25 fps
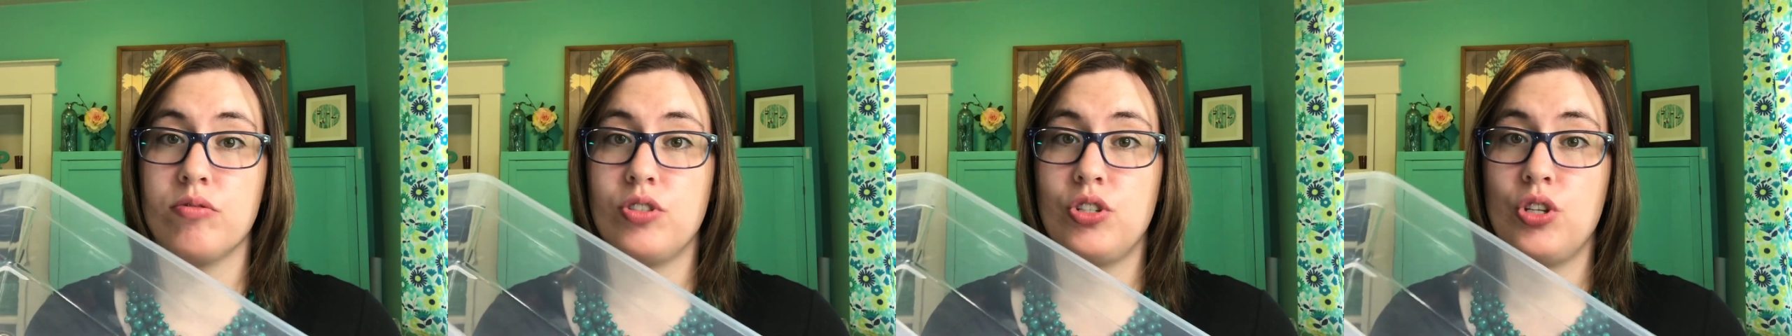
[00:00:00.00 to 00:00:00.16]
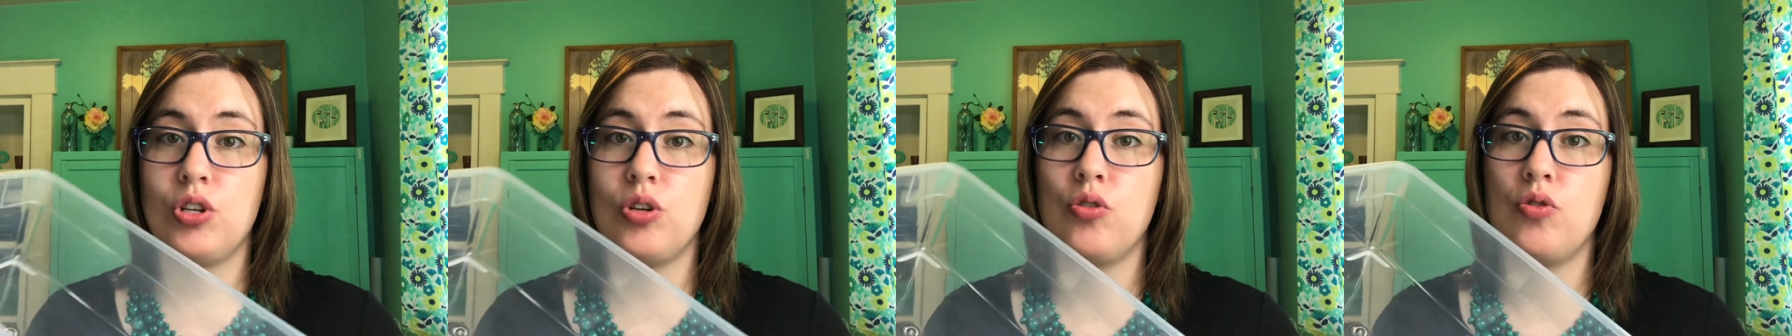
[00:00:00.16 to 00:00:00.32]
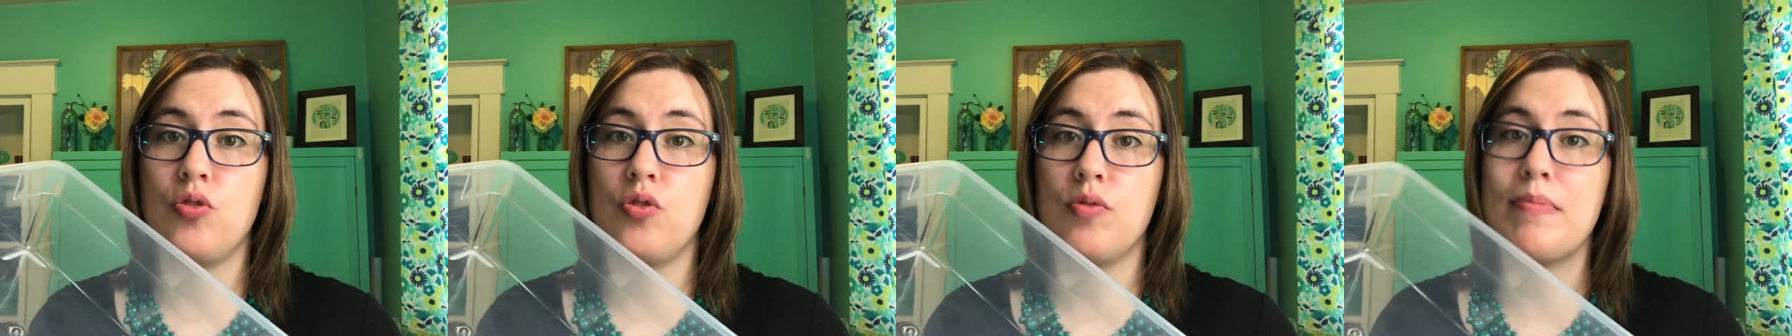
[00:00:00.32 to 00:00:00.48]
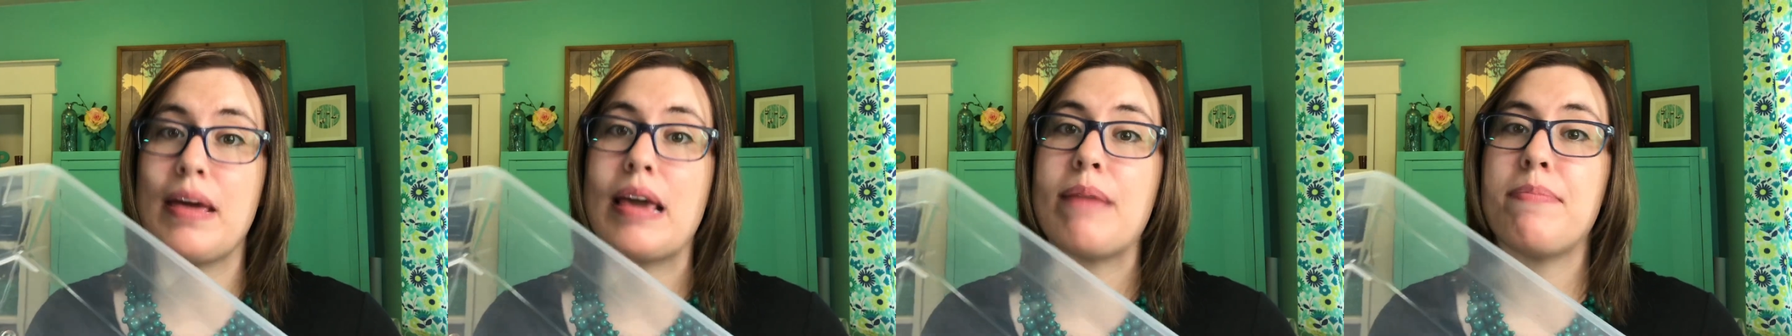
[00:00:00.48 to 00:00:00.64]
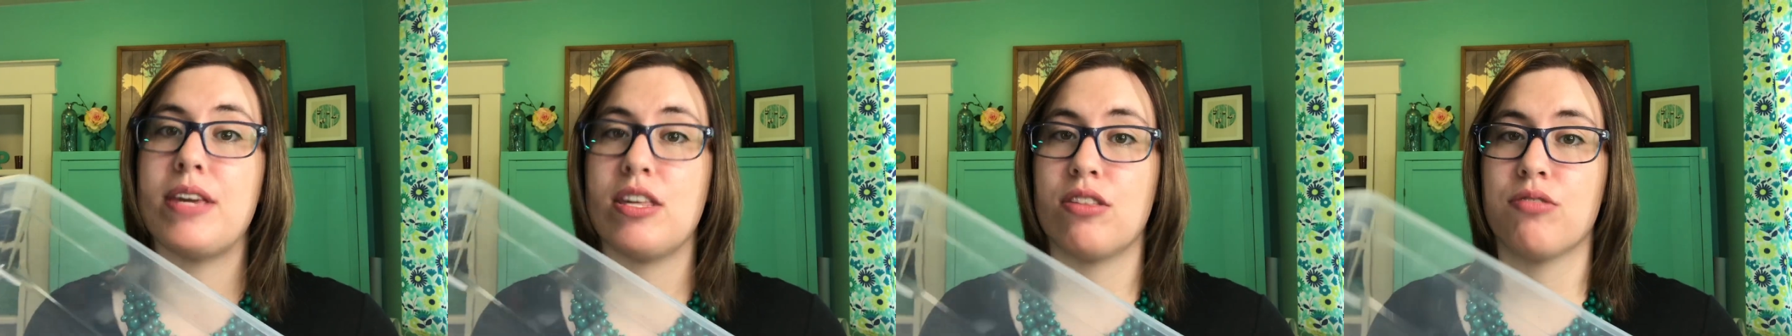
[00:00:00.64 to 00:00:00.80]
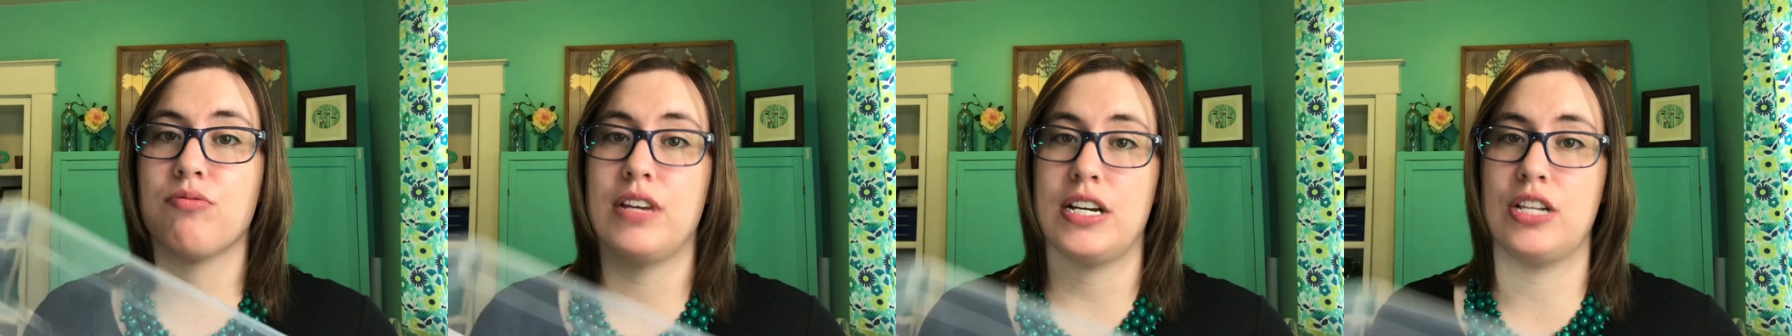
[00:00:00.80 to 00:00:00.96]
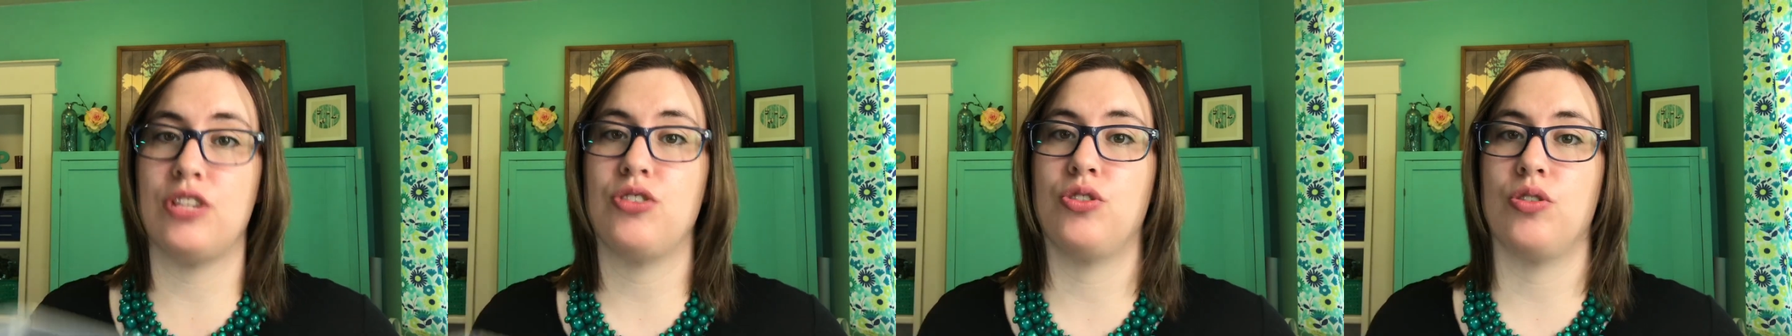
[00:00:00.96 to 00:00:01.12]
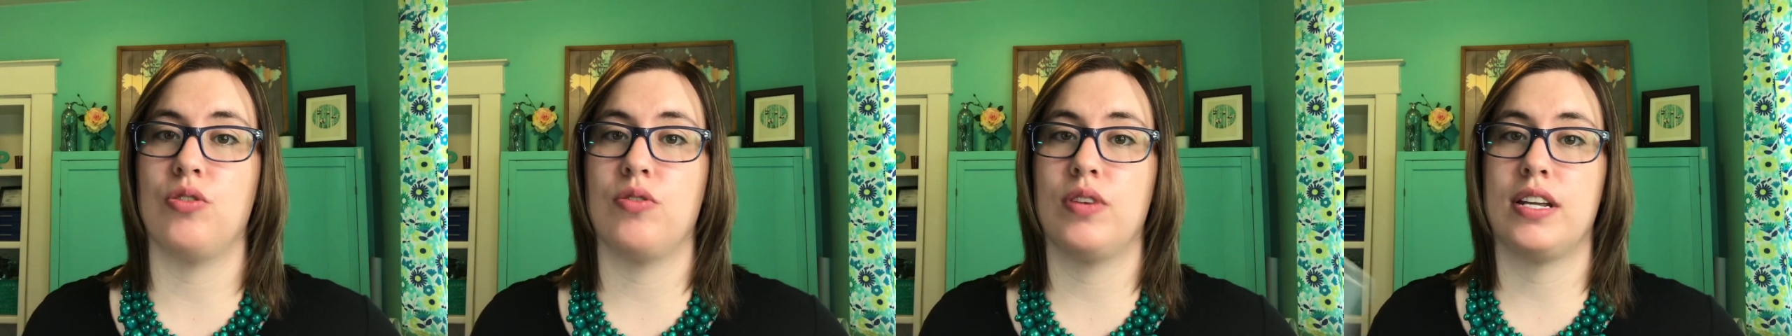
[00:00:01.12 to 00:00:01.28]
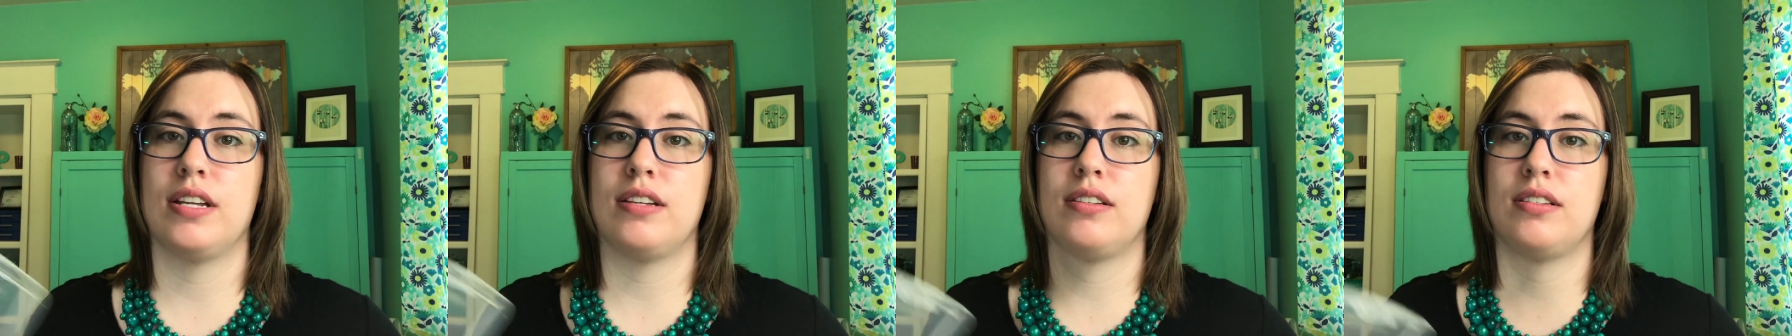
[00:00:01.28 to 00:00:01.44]
2, maybe 3
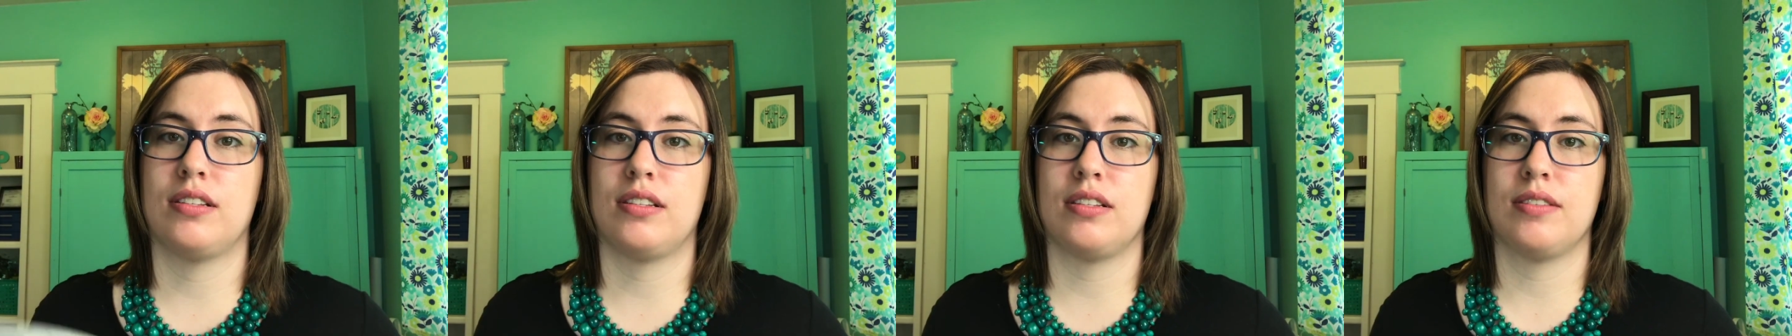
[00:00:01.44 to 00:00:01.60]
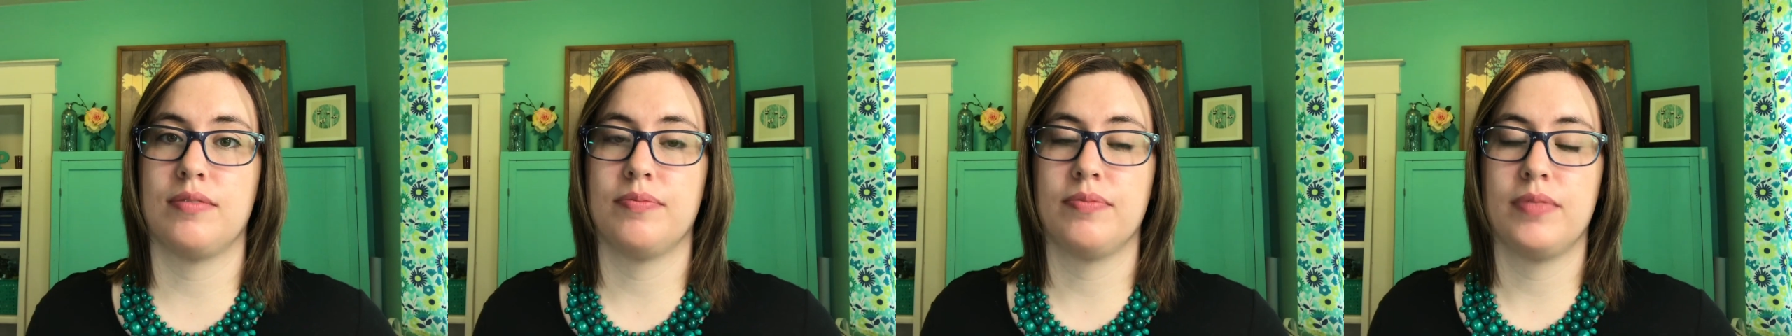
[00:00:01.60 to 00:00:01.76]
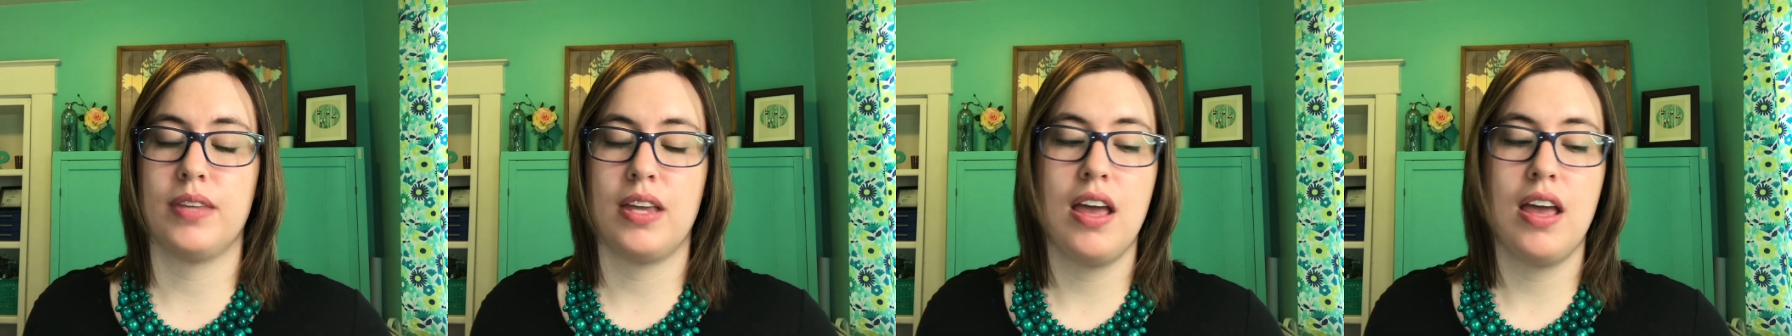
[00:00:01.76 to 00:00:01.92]
students.